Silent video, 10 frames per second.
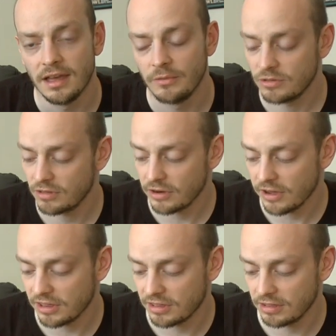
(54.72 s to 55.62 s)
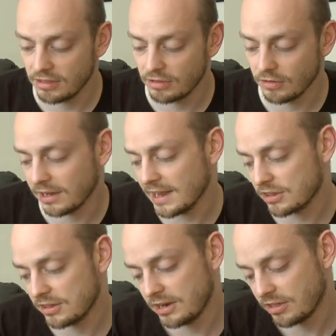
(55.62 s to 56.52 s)
which is a nice sort of
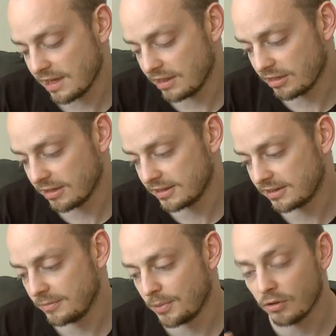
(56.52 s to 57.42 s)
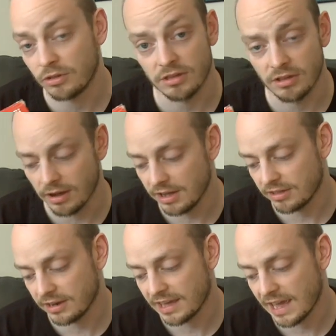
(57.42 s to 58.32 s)
collection in the sense that the box is
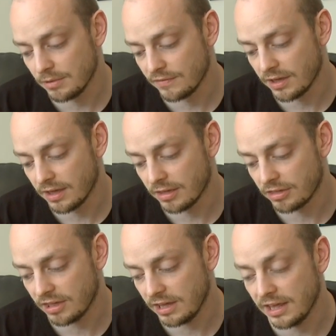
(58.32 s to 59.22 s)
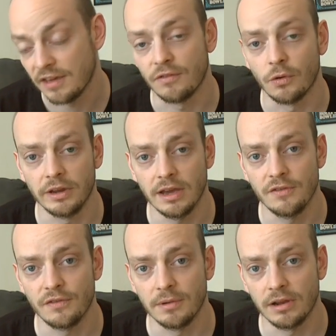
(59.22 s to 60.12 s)
nice and it came with a CD of audio
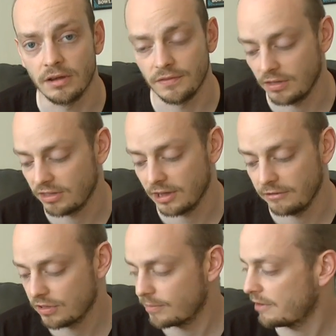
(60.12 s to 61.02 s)
from a lot of the series of